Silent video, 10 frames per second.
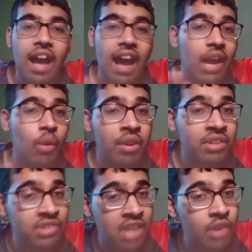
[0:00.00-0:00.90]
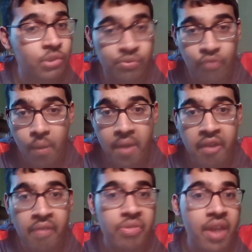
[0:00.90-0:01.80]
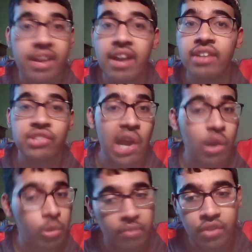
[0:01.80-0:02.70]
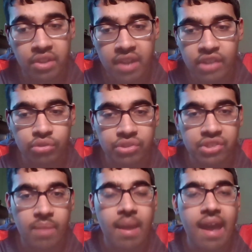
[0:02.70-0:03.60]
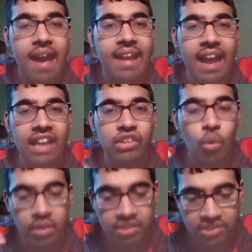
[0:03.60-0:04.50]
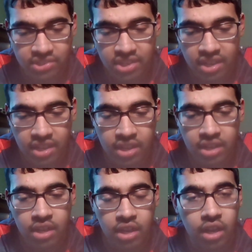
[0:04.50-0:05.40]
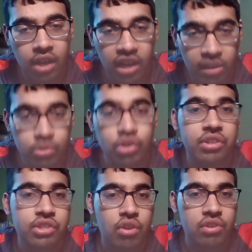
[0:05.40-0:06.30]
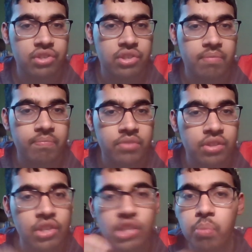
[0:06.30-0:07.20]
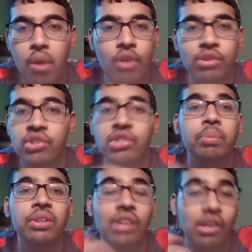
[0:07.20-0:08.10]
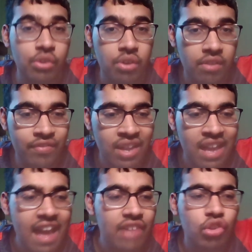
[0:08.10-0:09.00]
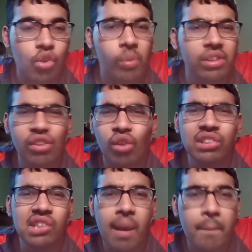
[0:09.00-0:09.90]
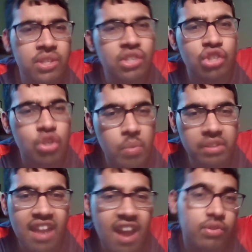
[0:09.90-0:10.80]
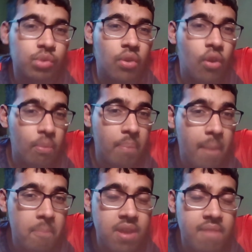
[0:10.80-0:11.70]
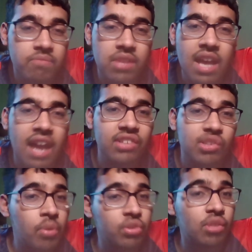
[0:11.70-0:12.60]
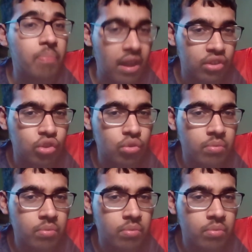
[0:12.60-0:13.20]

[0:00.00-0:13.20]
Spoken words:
I don't want to see Jesus Ferreira. That guy is terrible for the national team. And I don't want to see Josh Sargent. These players are simply not good enough. And so your really only competition you really have is Ricardo Pepi. And I suppose Sabachu.